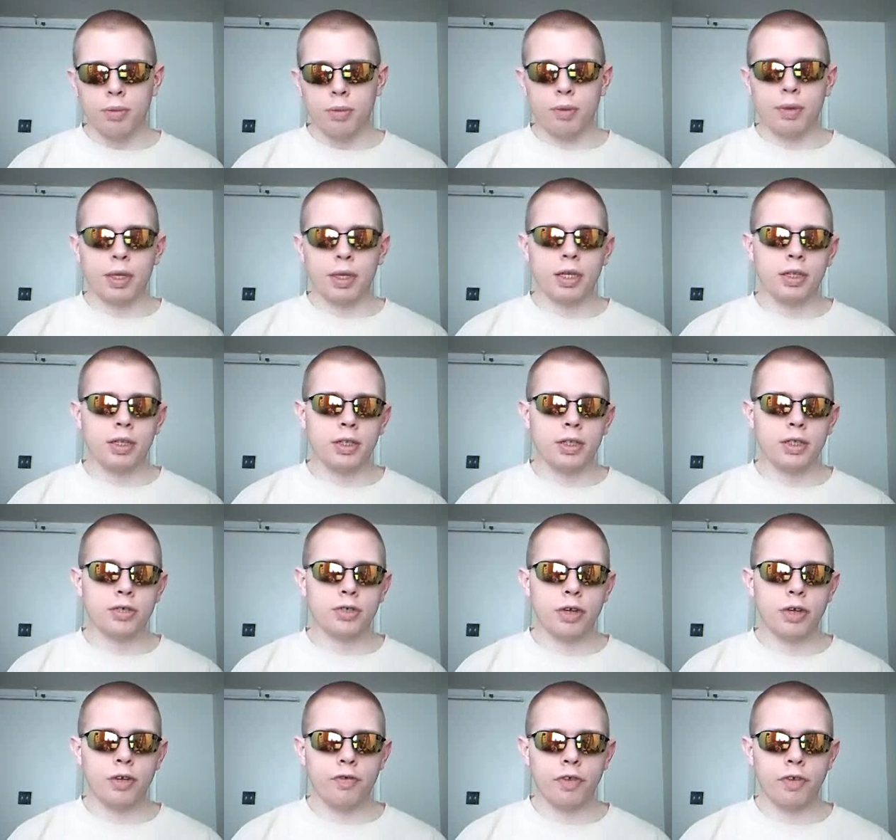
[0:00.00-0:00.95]
But we can at
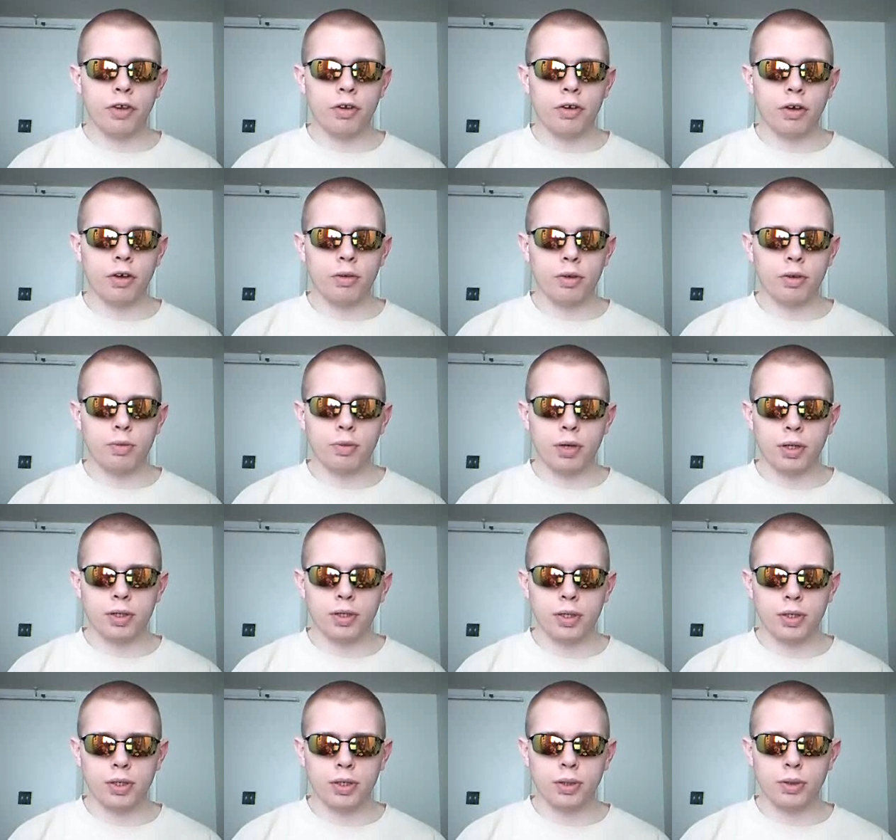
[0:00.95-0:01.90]
least try to figure out what
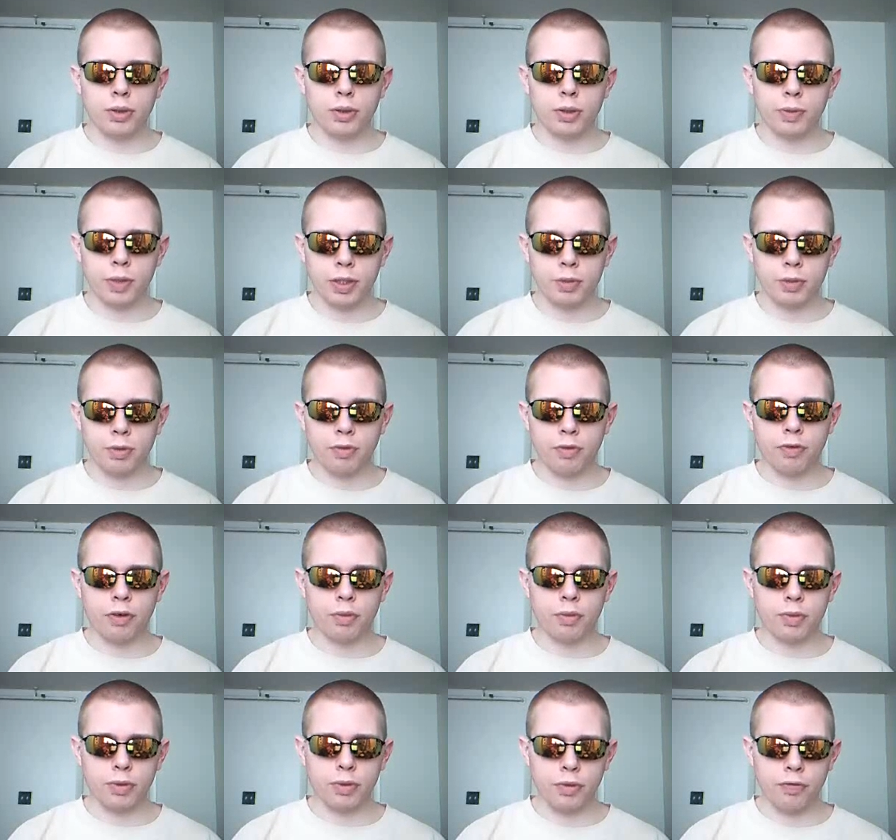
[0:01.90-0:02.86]
processes are responsible
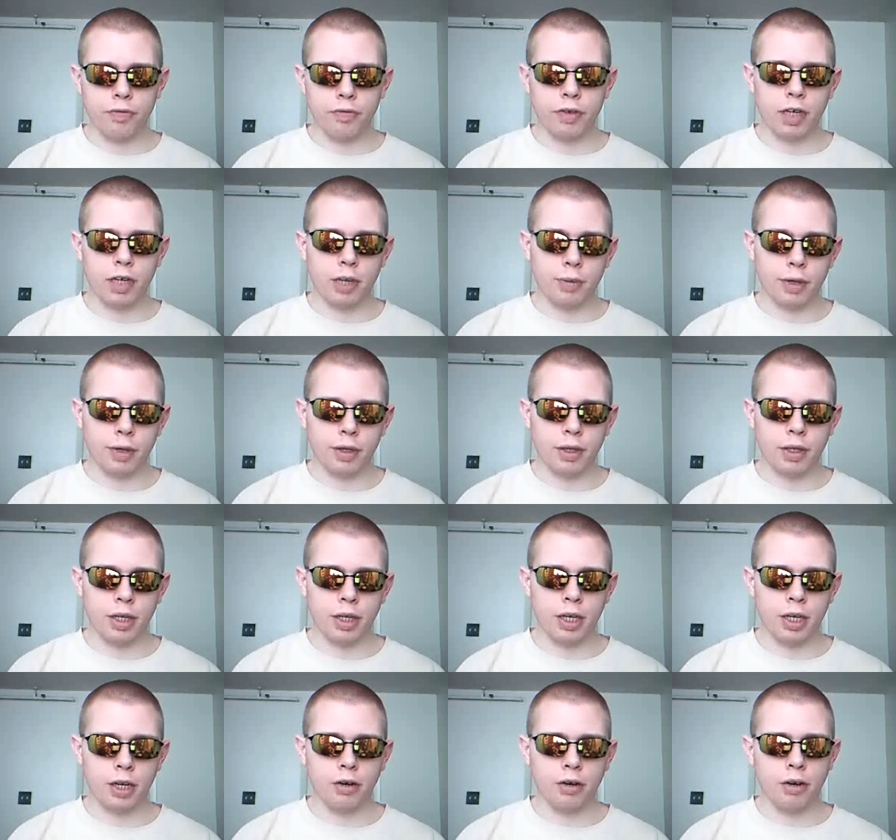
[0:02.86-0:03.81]
for observed phenomena,
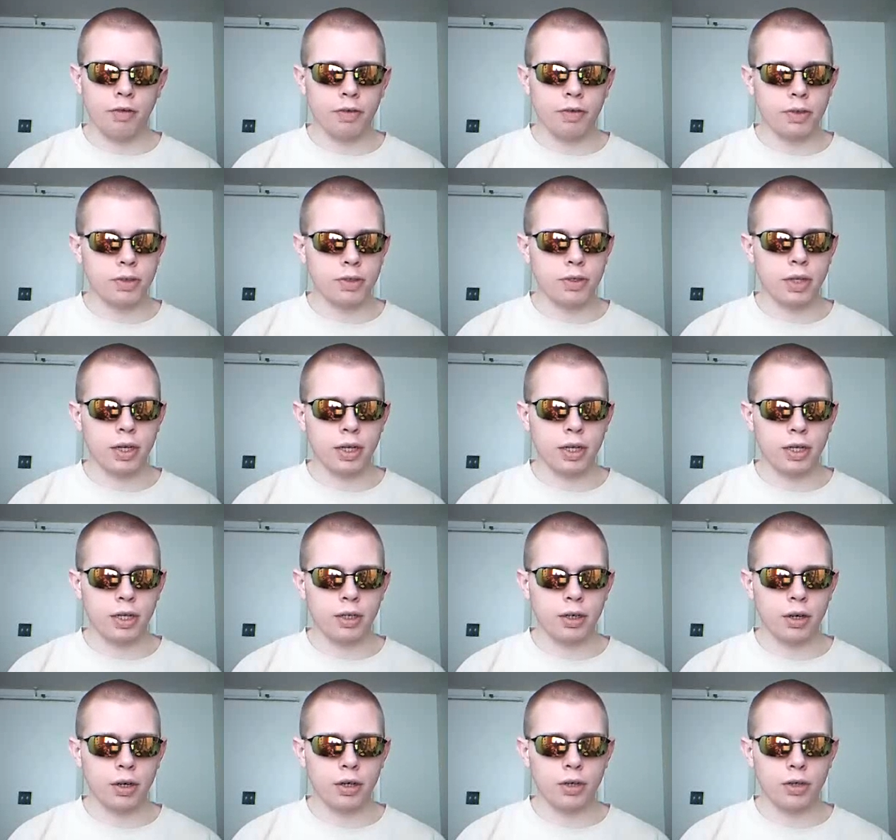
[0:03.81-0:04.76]
and our efforts to that
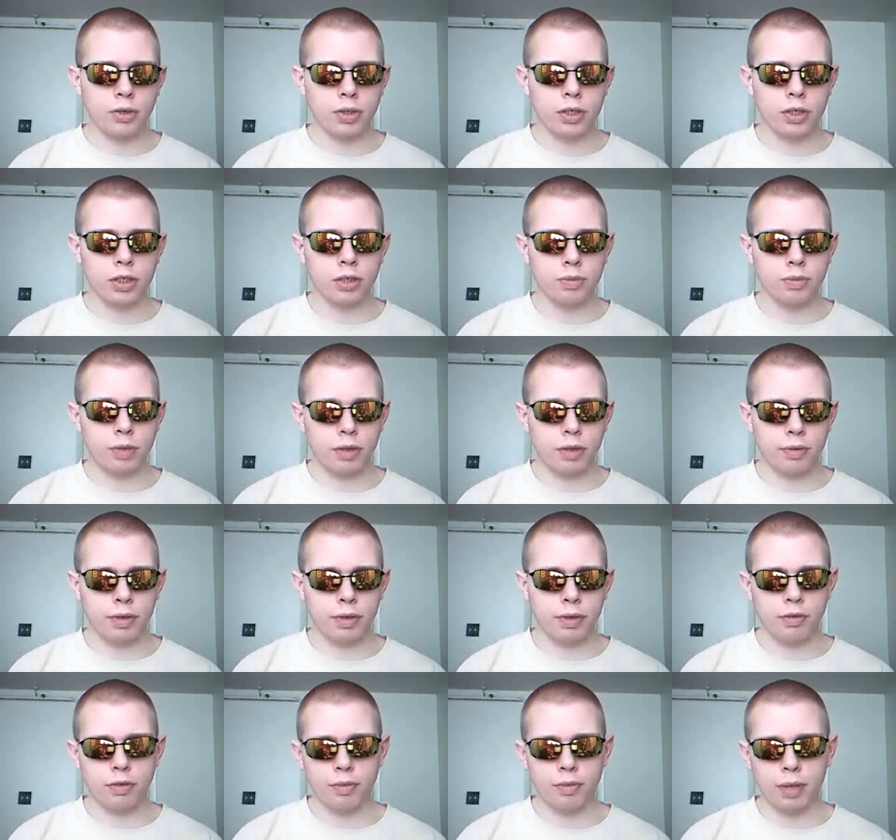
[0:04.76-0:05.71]
end are usually to the
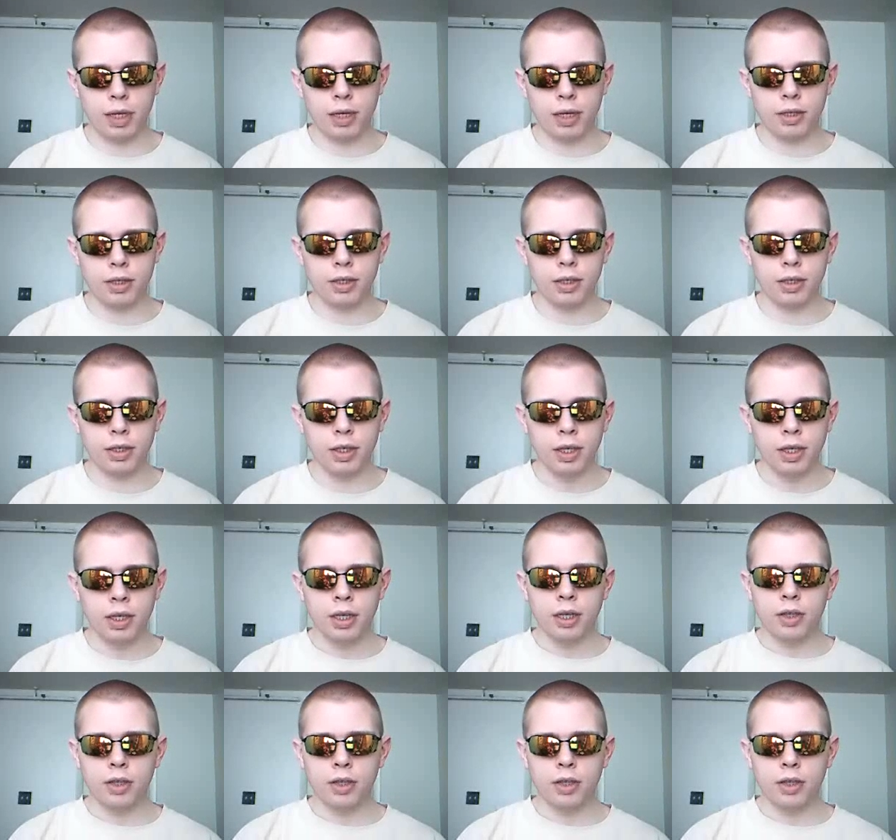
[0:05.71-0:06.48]
benefit of humanity.